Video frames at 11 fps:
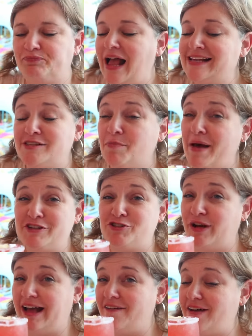That's the best
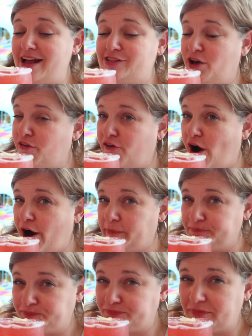drink I've had so far.
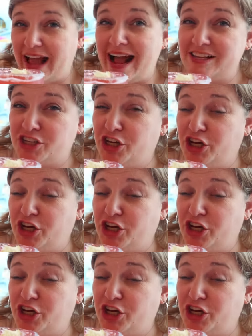Hey. That's